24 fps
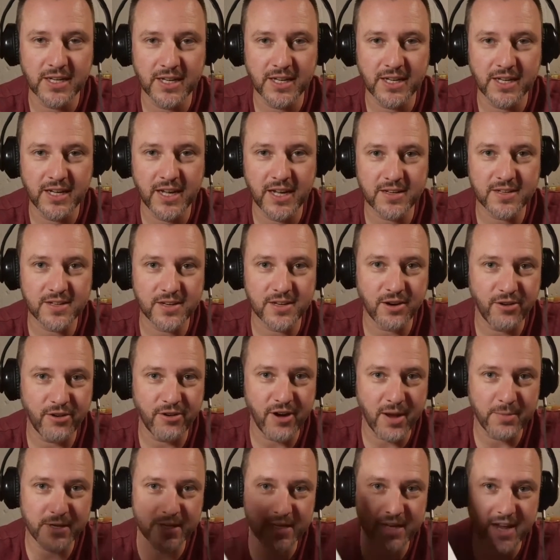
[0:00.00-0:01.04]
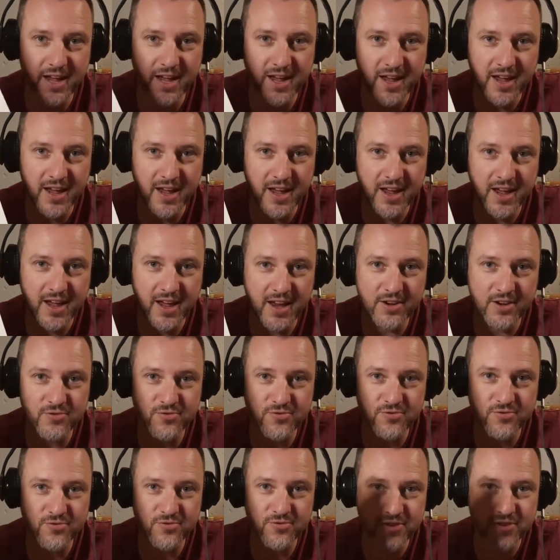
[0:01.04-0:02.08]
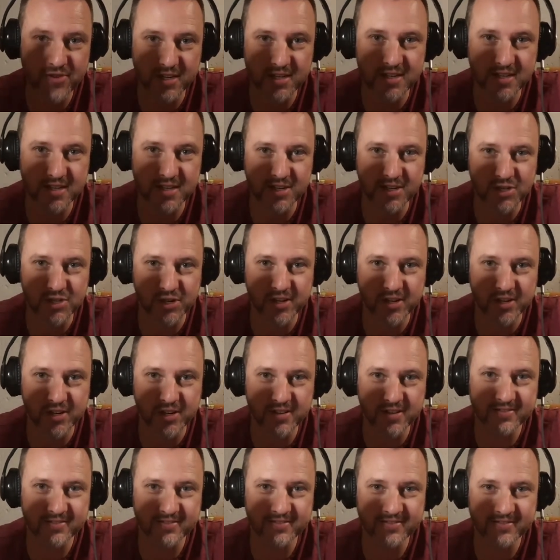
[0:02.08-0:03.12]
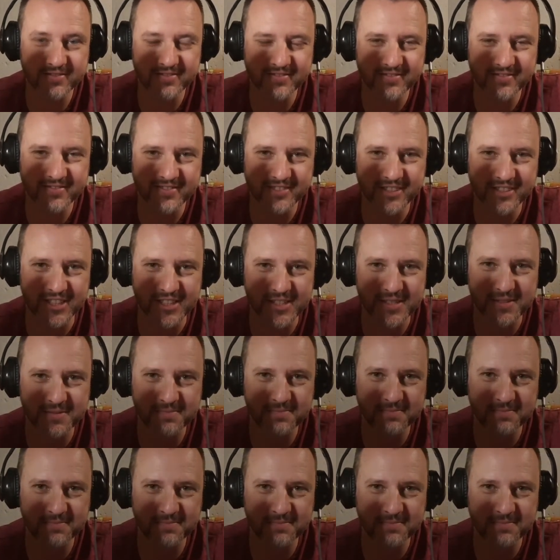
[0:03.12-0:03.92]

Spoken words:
Get it, grab it, and read it. Enjoy. Cheers.